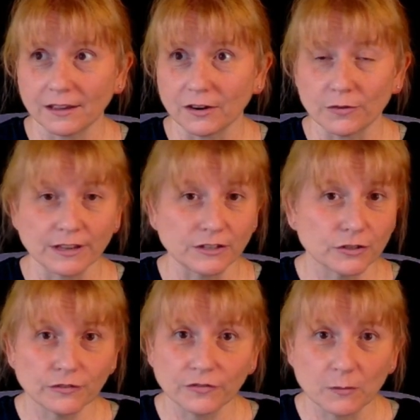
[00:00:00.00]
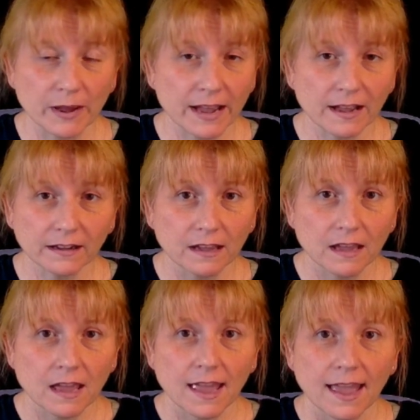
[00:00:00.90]
they took feedback
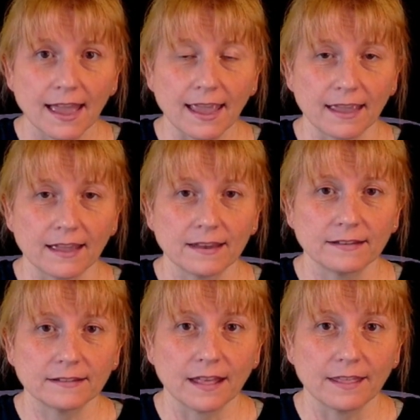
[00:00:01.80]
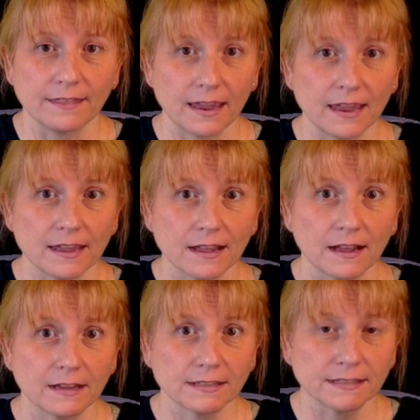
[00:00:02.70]
and they
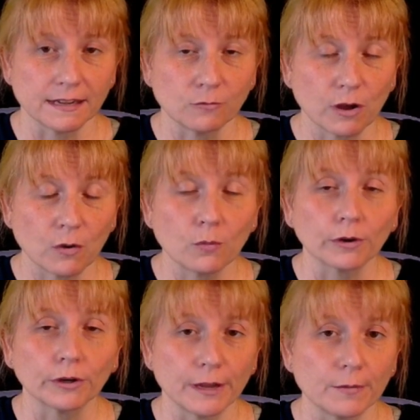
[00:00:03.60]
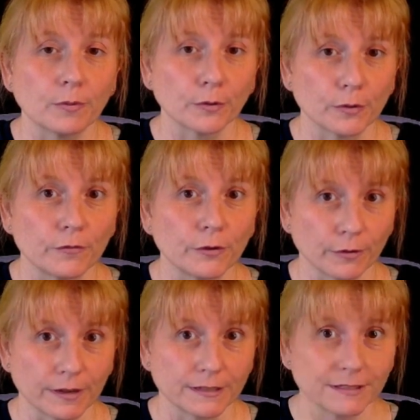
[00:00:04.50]
said, well, we're going to improve the
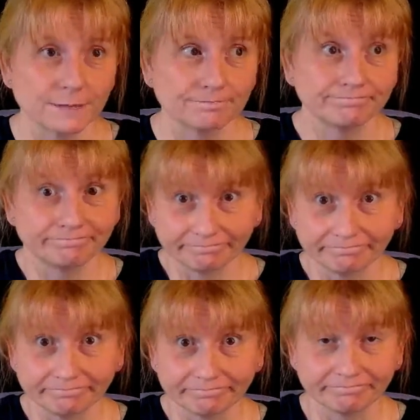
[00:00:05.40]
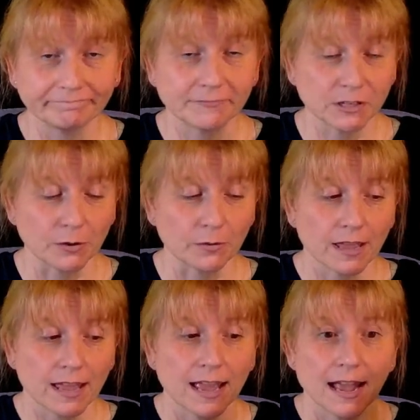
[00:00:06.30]
grids. So
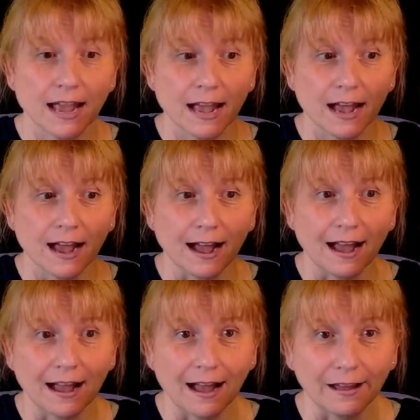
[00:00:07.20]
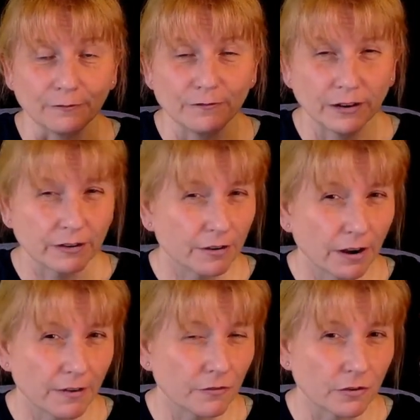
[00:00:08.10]
I'm very
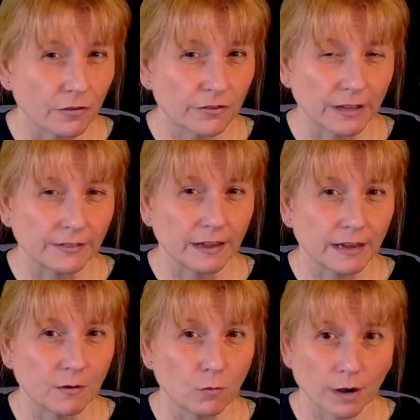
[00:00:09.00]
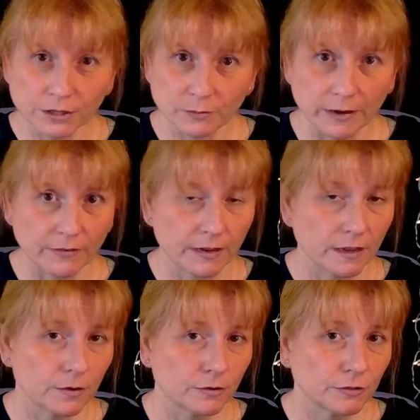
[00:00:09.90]
grateful that they watched my
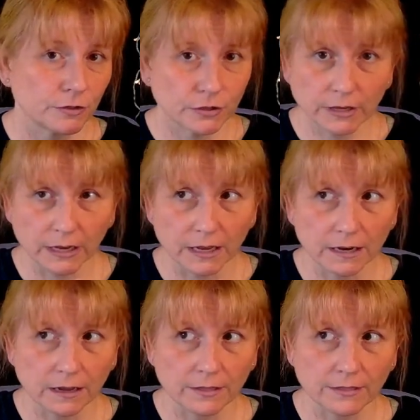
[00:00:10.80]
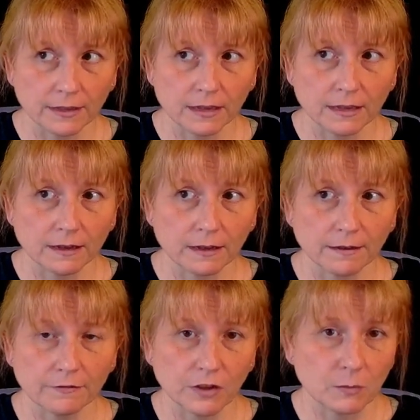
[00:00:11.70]
videos, took in the
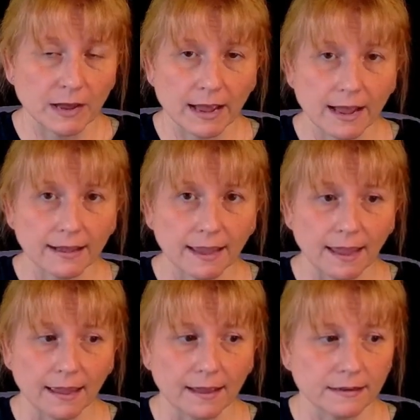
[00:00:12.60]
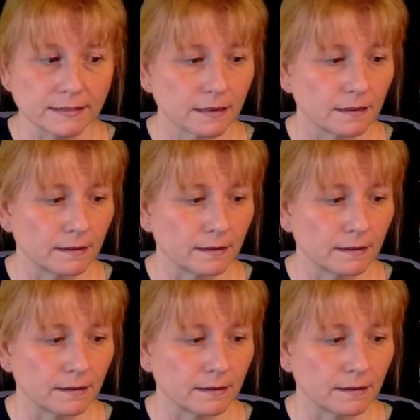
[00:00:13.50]
feedback and